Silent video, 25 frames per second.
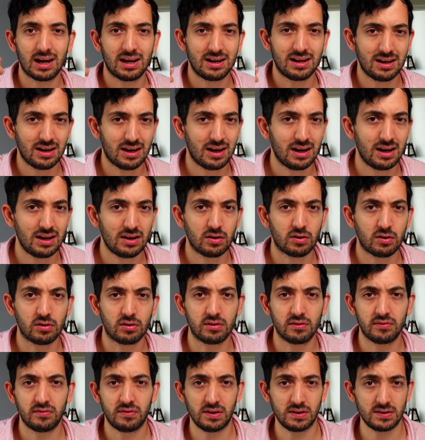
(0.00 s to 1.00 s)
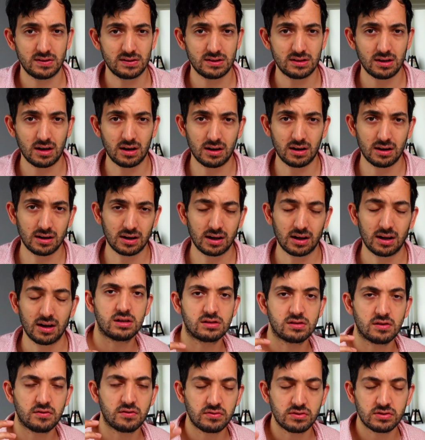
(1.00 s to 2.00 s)
at night or if it's dark.
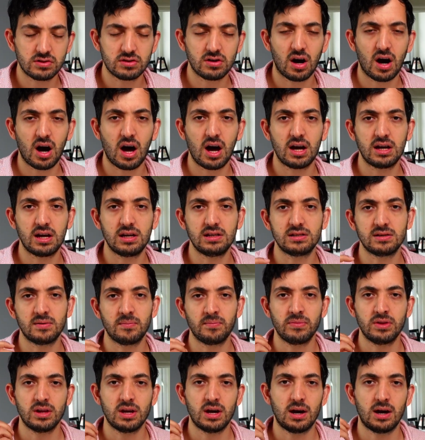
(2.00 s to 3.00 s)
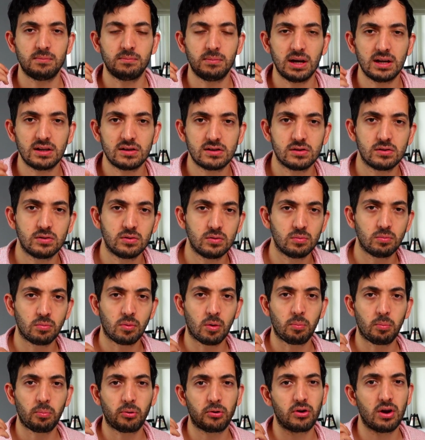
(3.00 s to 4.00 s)
It softens your eyes, makes you
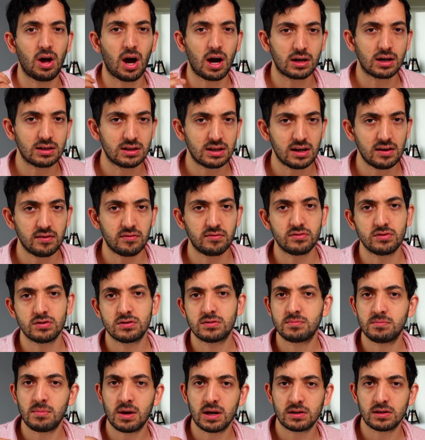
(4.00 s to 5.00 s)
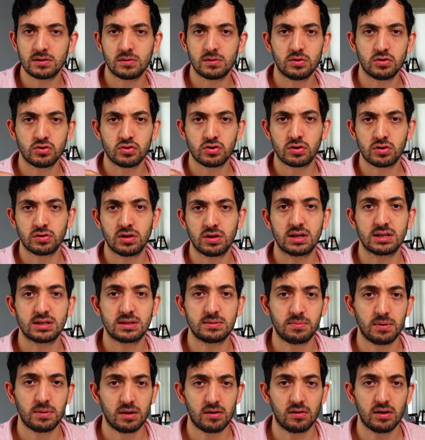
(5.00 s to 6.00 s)
more productive, it just makes you enjoy the
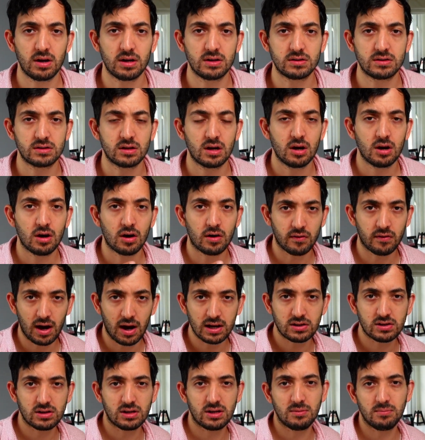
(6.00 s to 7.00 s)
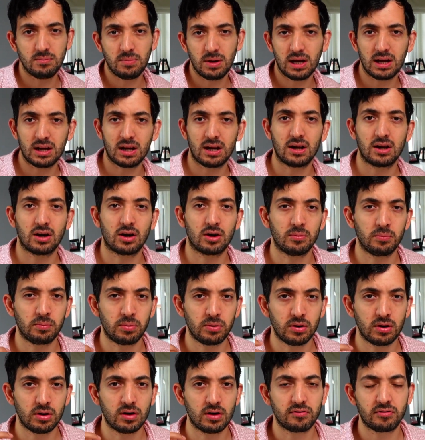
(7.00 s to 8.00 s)
experience of actually being at a
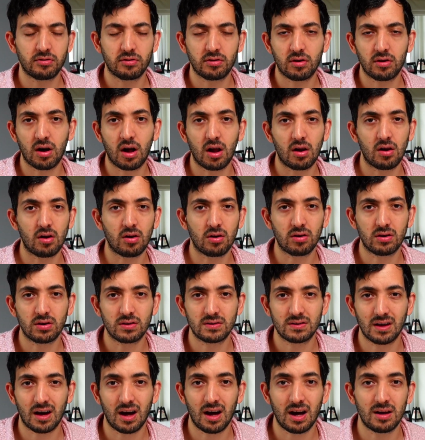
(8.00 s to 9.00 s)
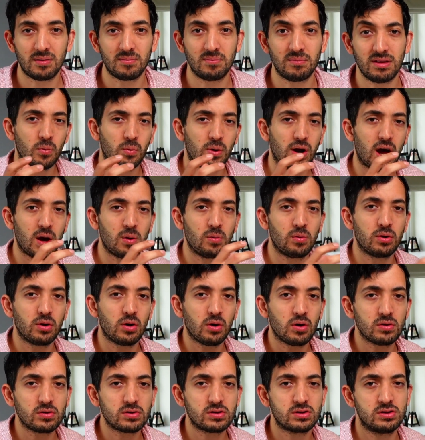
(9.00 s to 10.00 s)
computer for a long time. What I would
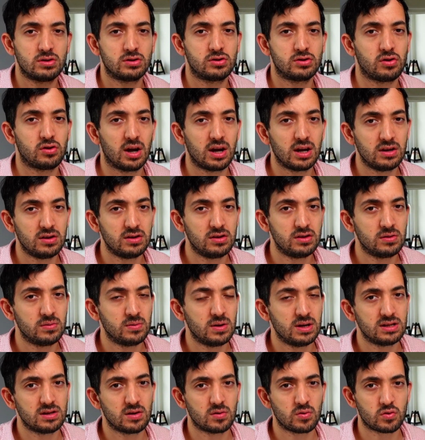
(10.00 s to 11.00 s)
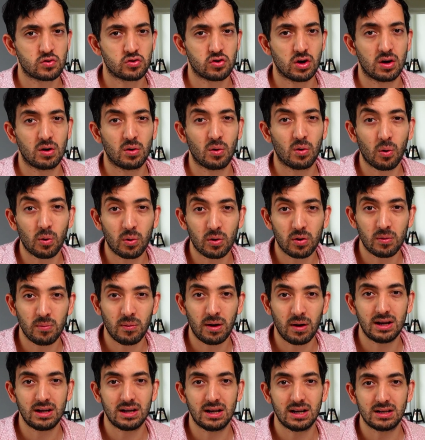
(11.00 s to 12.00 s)
also try and do is I would try to
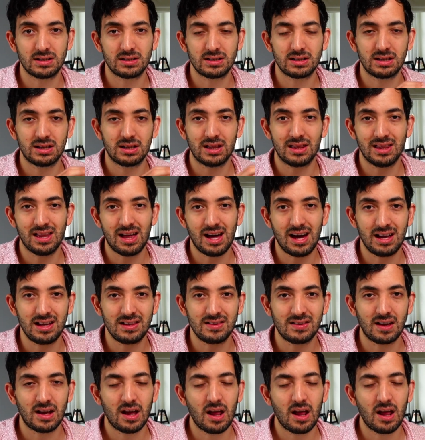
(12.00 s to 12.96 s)
automate this light